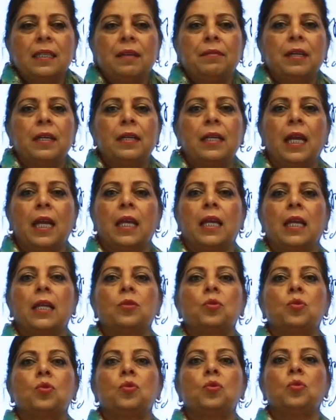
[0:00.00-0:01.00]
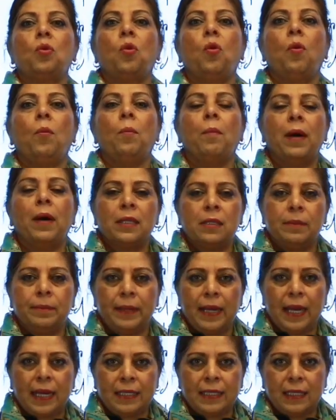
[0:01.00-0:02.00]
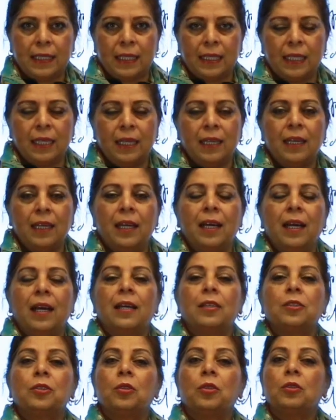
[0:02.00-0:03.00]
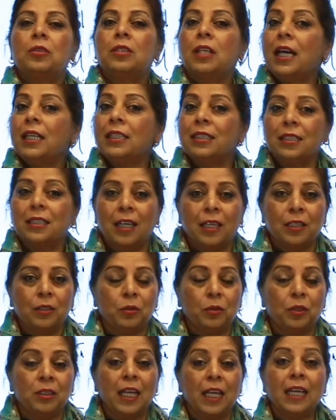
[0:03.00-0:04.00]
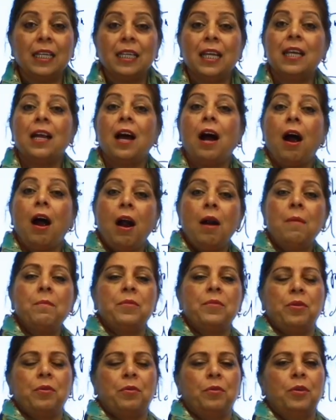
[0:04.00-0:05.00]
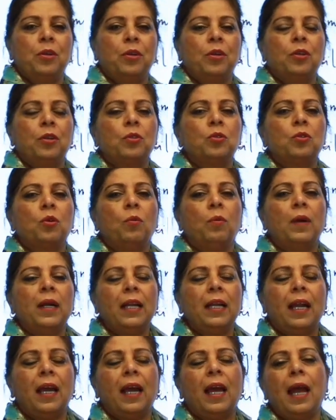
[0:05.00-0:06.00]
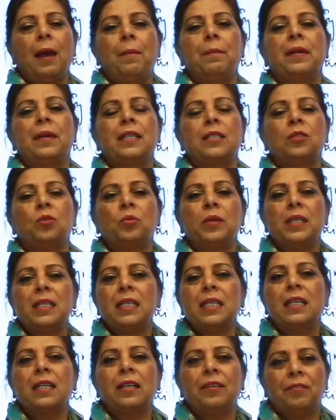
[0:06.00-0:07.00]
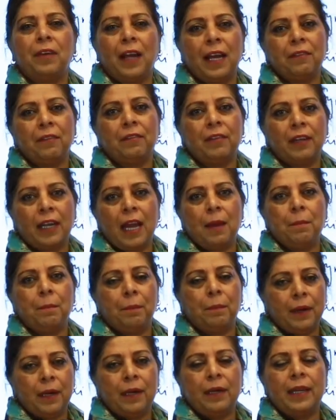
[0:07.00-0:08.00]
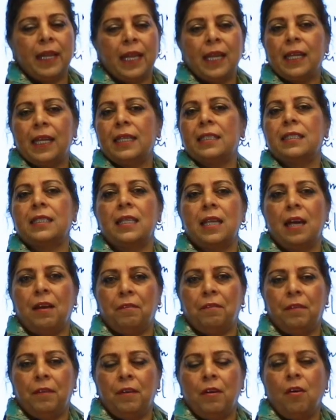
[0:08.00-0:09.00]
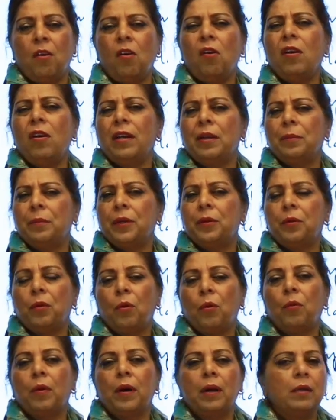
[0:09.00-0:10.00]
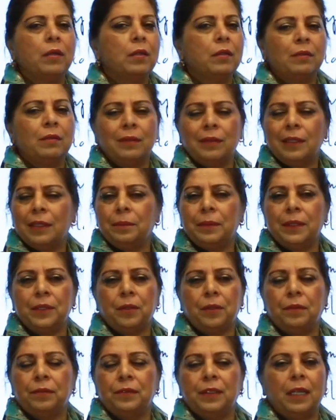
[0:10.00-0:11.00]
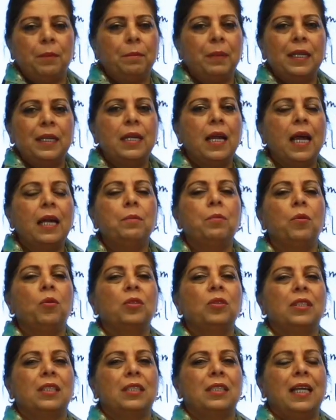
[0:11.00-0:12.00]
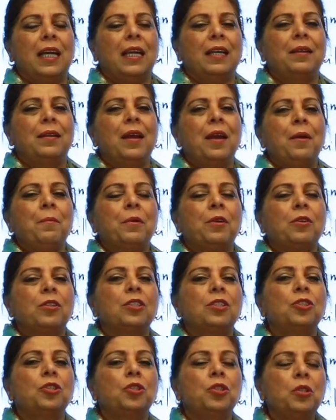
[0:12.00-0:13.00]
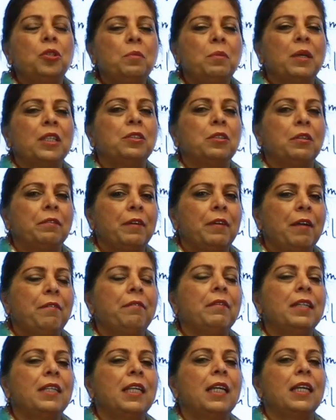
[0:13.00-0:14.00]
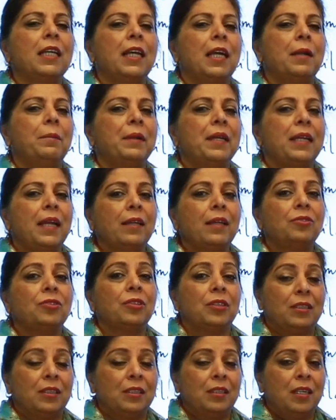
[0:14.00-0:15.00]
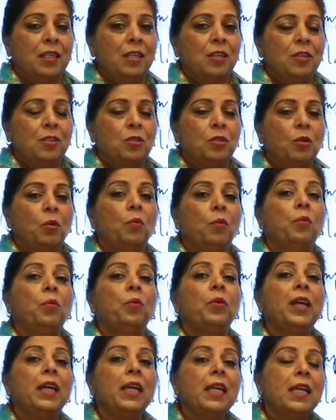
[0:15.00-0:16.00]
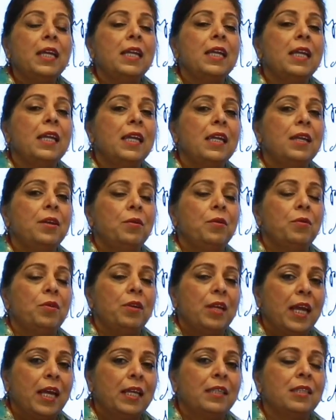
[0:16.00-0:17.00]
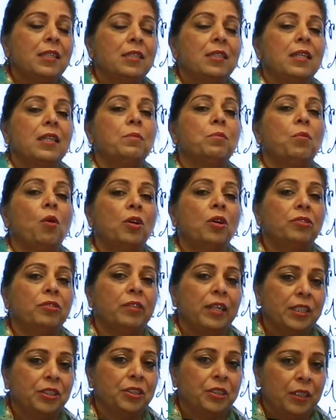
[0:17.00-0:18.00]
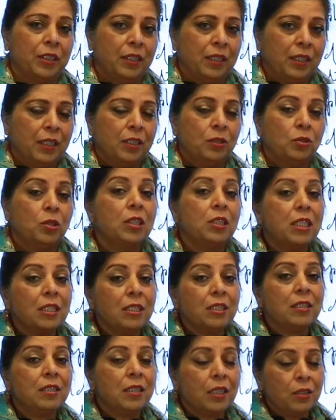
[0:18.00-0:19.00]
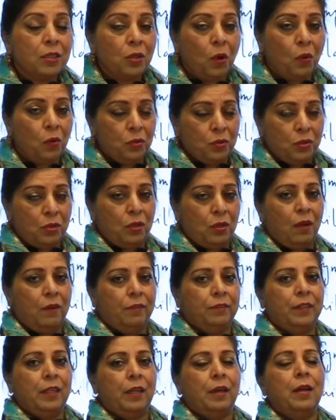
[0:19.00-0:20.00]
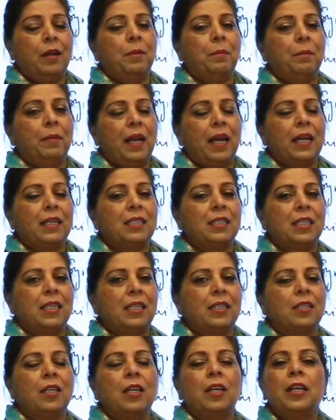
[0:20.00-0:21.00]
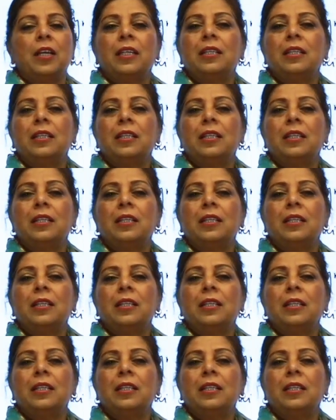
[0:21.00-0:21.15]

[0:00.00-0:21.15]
They were taking so much black seed. So that's not good. That can harm you. So what happened is 25 gram per day is enough, or a little bit over, a little bit of that, but not more than that, because too much of everything can be dangerous. So we need to take this in moderation. So this is the dose of the black seeds.